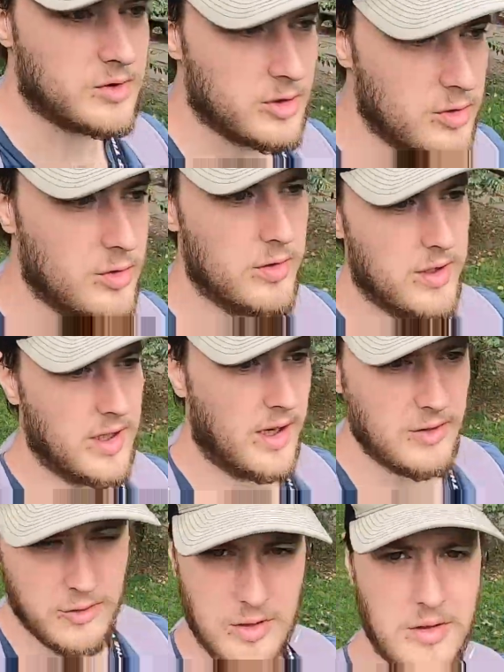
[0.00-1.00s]
to the
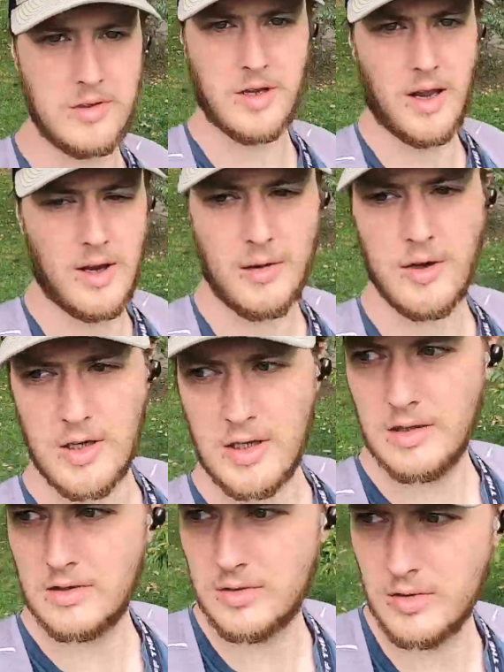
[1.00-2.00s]
entrance
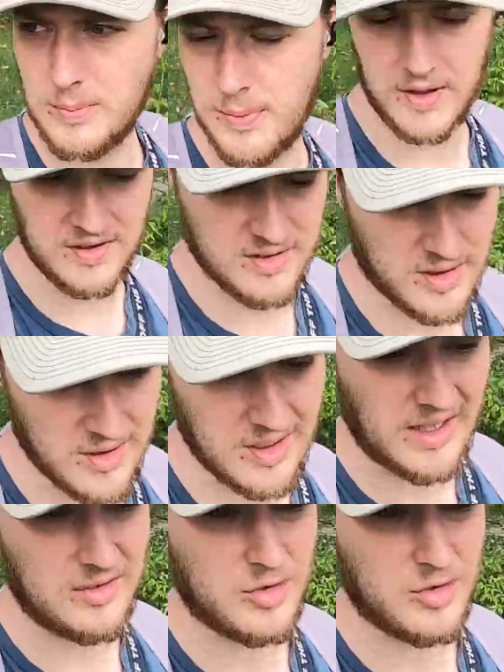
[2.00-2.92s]
area to a place called La